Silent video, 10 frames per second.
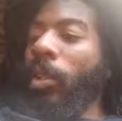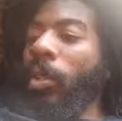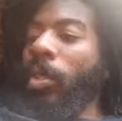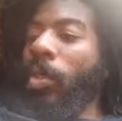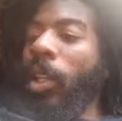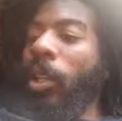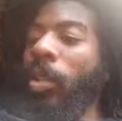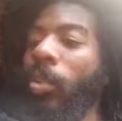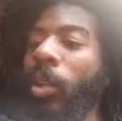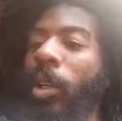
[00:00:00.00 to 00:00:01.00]
you have to
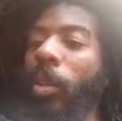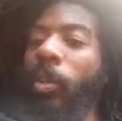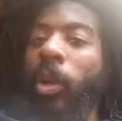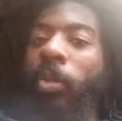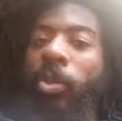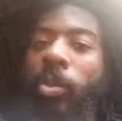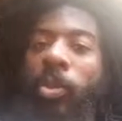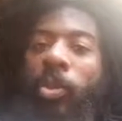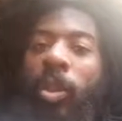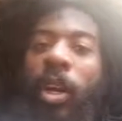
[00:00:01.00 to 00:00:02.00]
worry about people
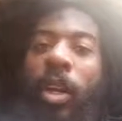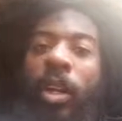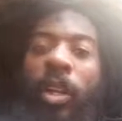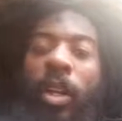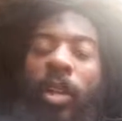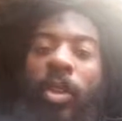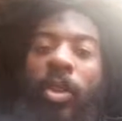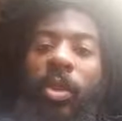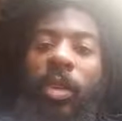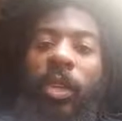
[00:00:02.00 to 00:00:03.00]
knocking on the
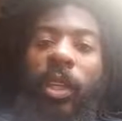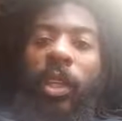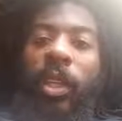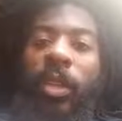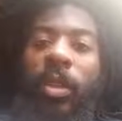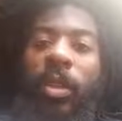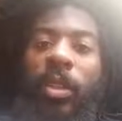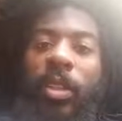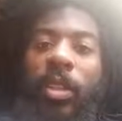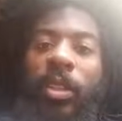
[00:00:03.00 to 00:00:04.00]
door thinking it's going to
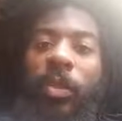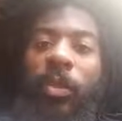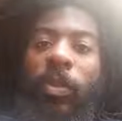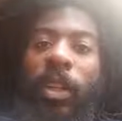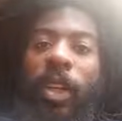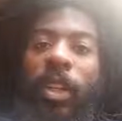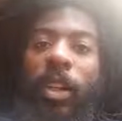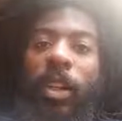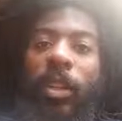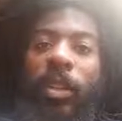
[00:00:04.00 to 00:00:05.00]
turn into a flying
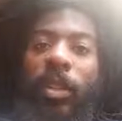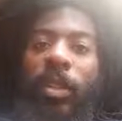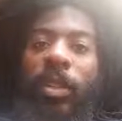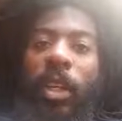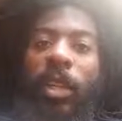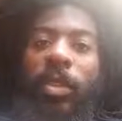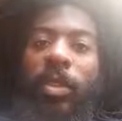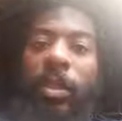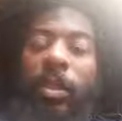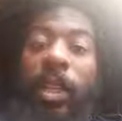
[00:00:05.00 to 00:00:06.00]
car and it's going to talk to
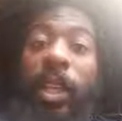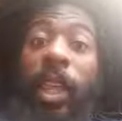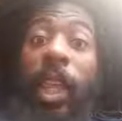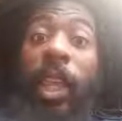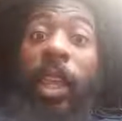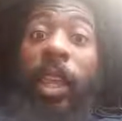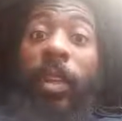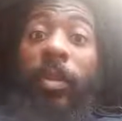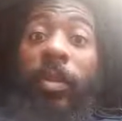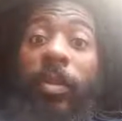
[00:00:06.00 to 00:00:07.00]
them like, hey,
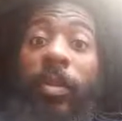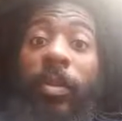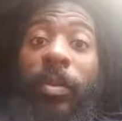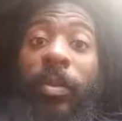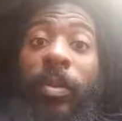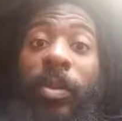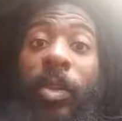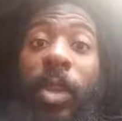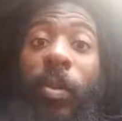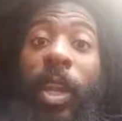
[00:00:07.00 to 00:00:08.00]
do
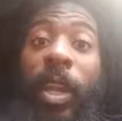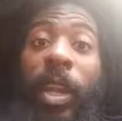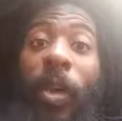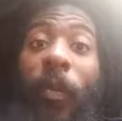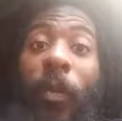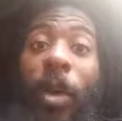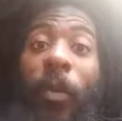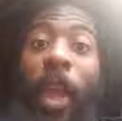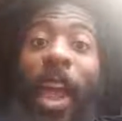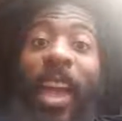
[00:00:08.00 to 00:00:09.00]
you want to go for a ride?